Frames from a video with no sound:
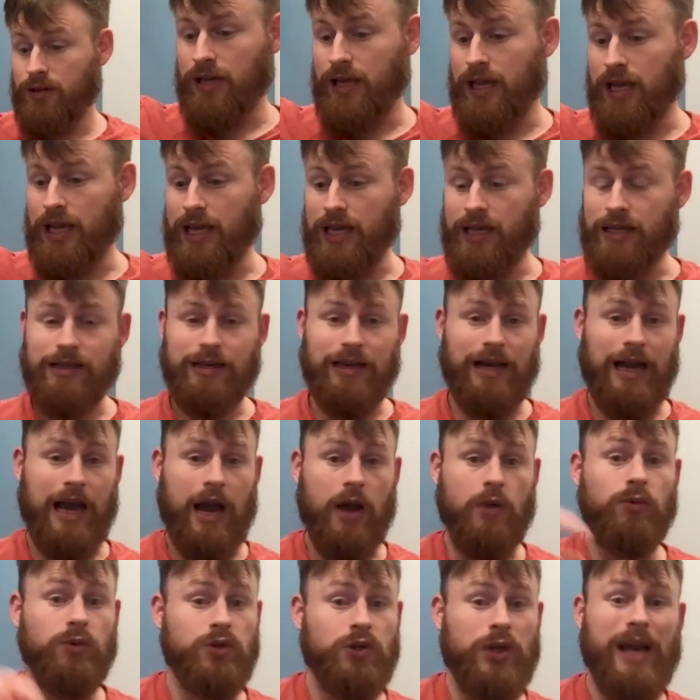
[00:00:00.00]
And I
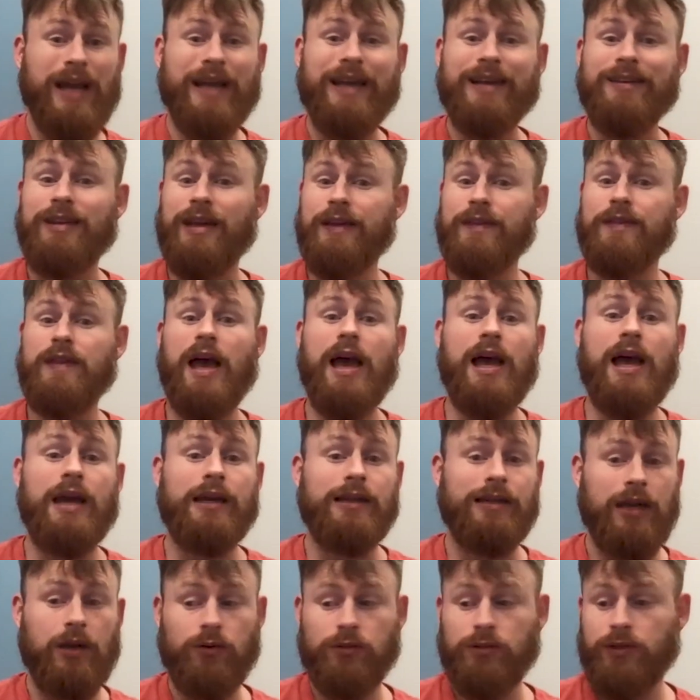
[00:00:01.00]
will track it like that,
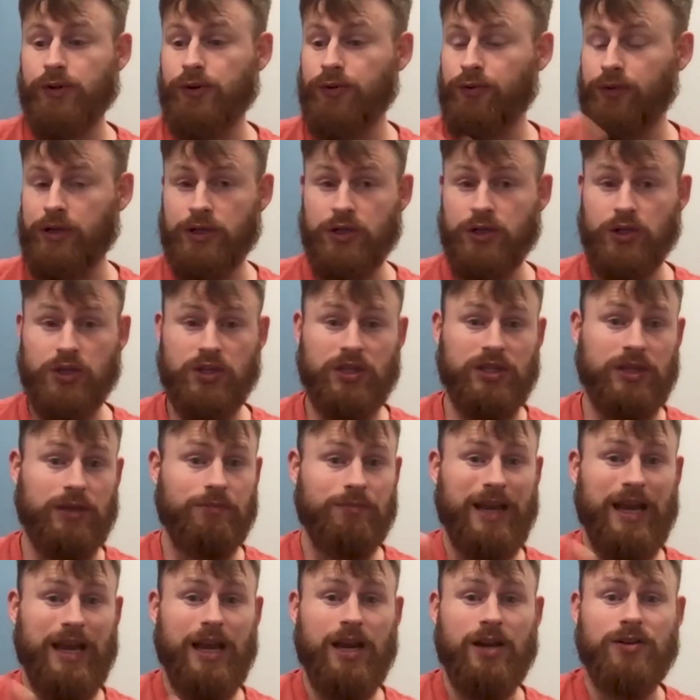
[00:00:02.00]
and I will literally just
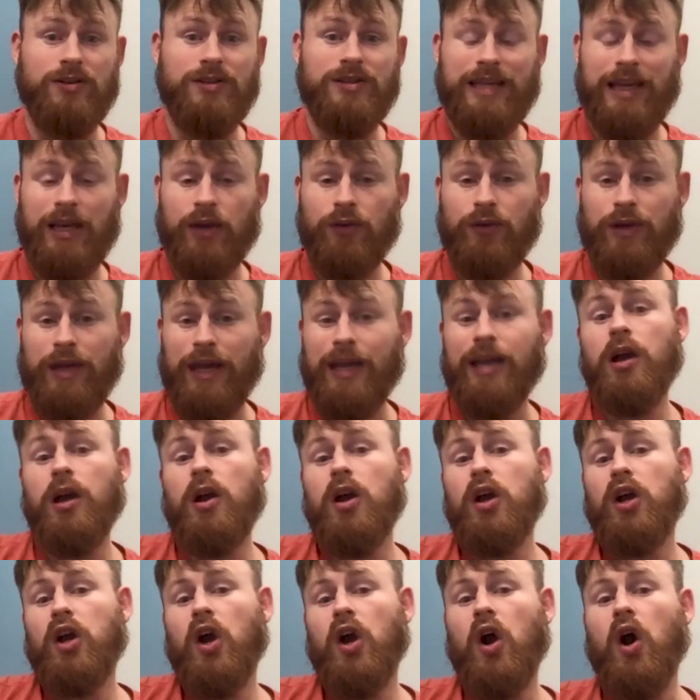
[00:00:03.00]
compare and say, okay,
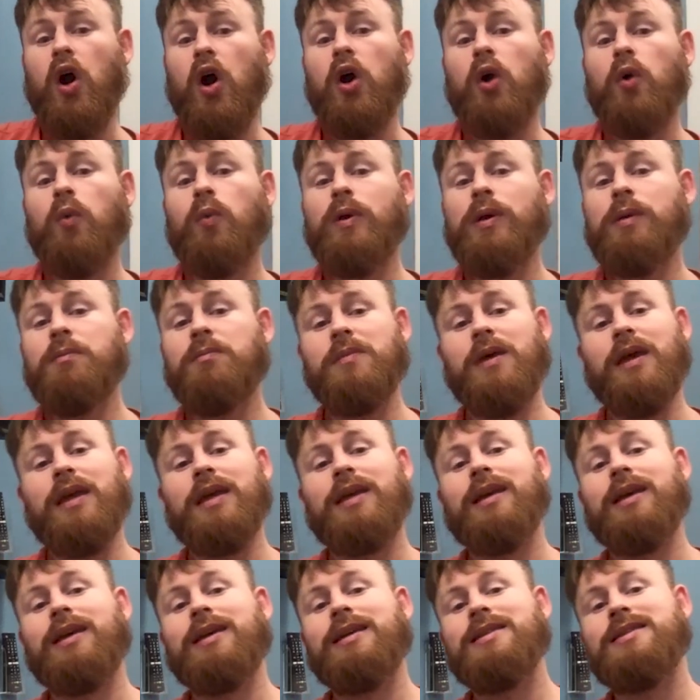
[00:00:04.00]
are we
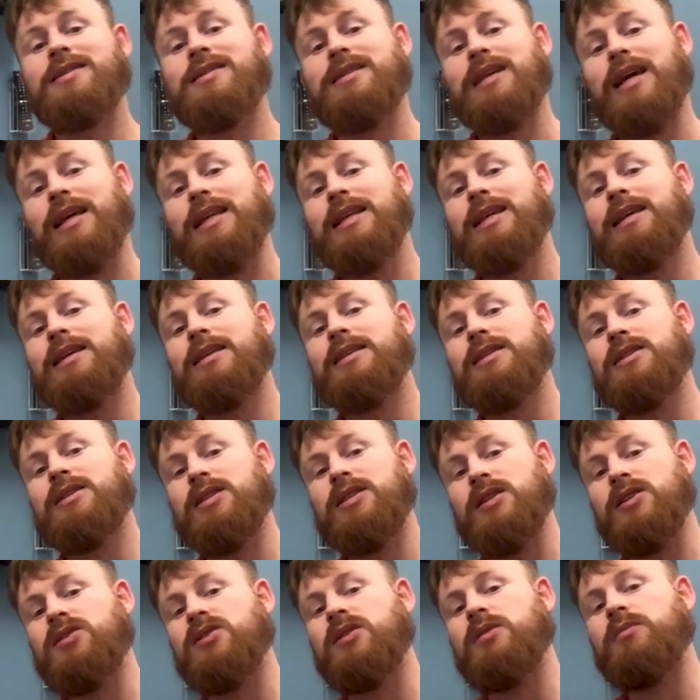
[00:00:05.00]
making steady,
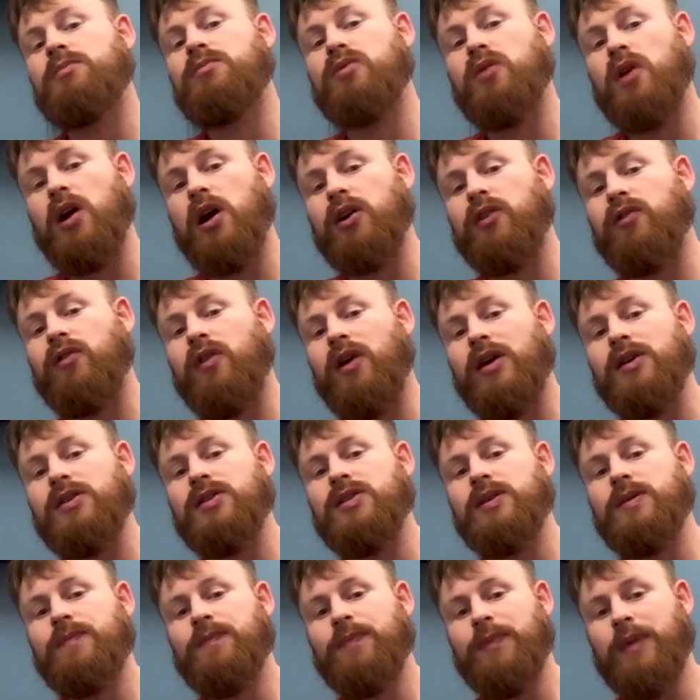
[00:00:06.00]
consistent
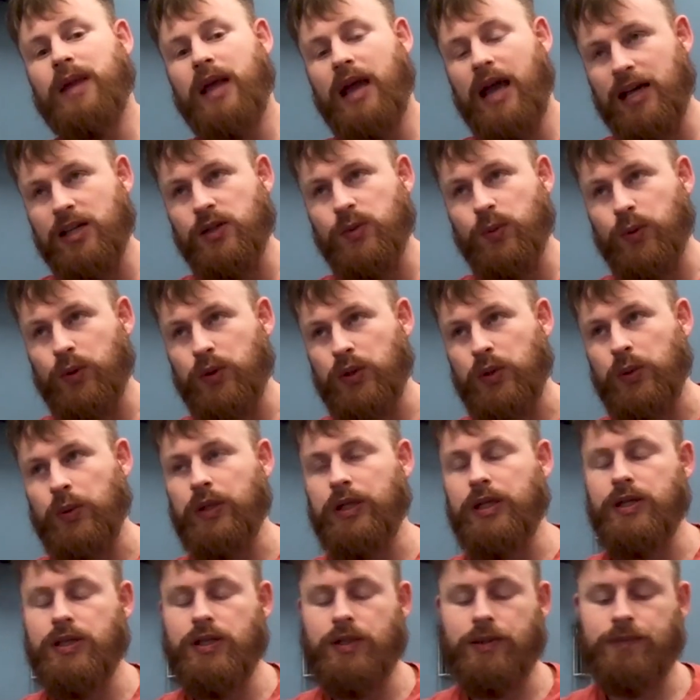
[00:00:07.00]
progress as we're doing
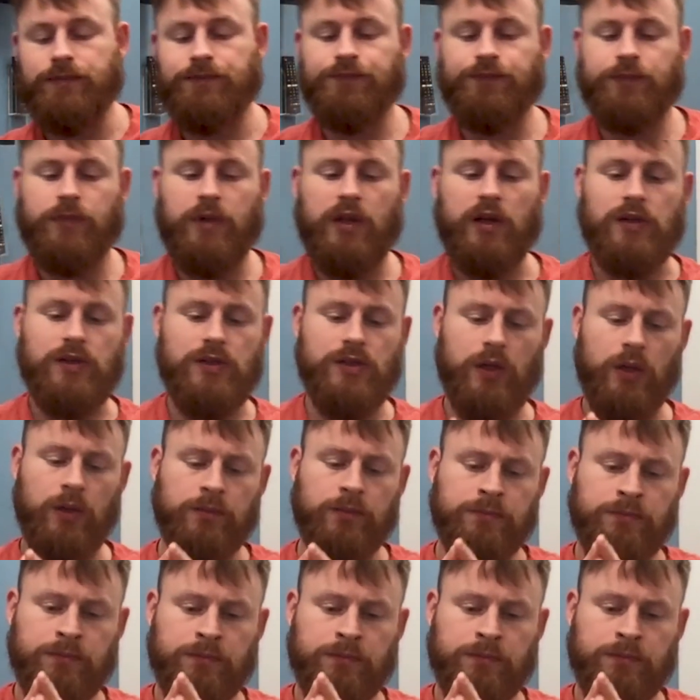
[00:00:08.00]
this? And so